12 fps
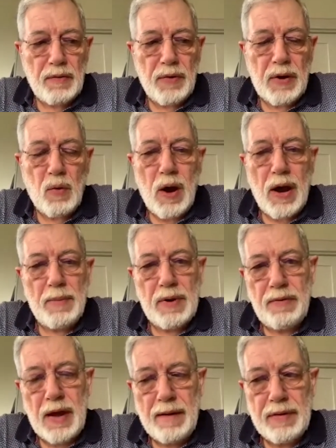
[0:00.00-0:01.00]
requirement
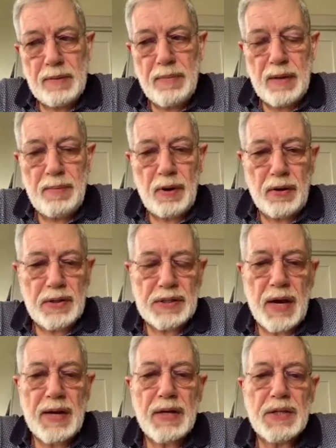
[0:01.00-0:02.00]
for having people on
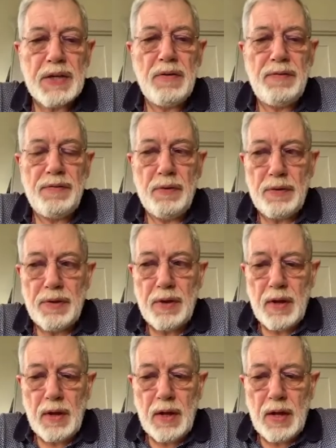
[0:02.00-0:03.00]
site and so forth
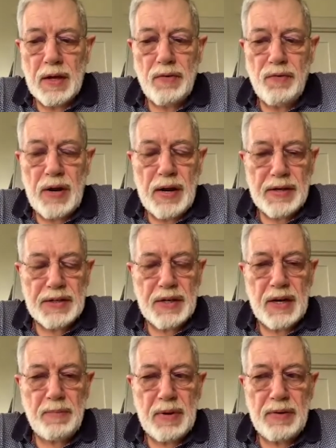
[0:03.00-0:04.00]
can
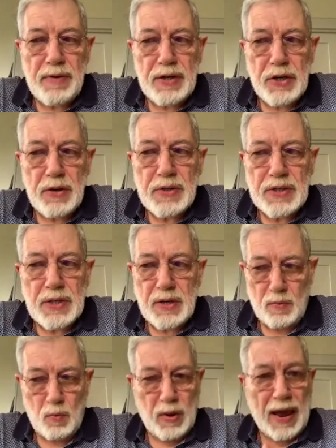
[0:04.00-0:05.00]
realistically be reduced?
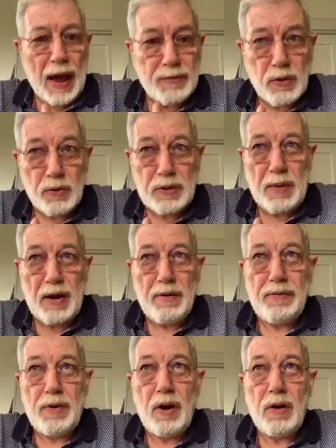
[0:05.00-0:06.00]
We have talked about it for
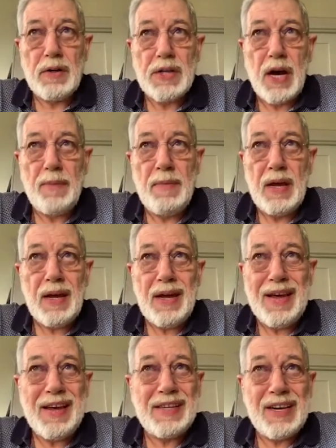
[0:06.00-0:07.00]
a long time.
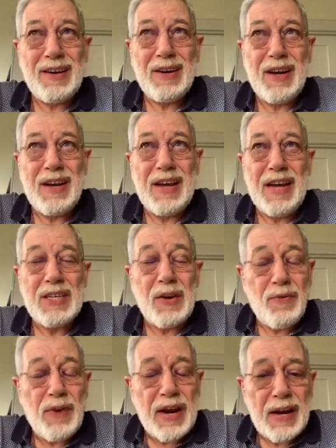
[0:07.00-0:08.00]
Is it is
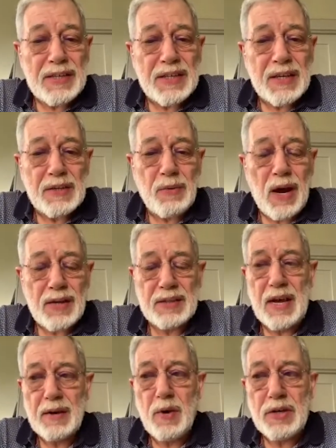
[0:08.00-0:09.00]
it realistic to ask
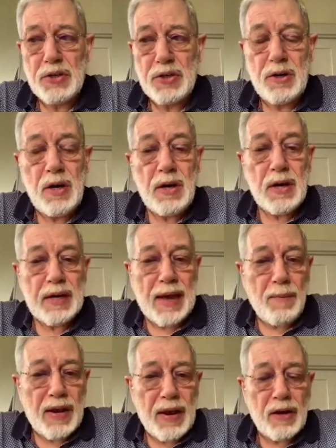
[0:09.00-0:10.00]
that question? Can
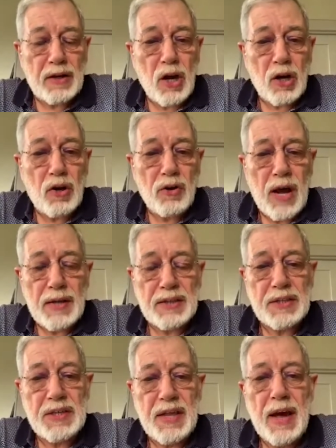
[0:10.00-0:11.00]
we get a good
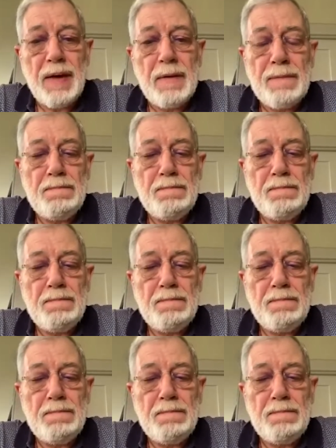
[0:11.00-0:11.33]
answer to that?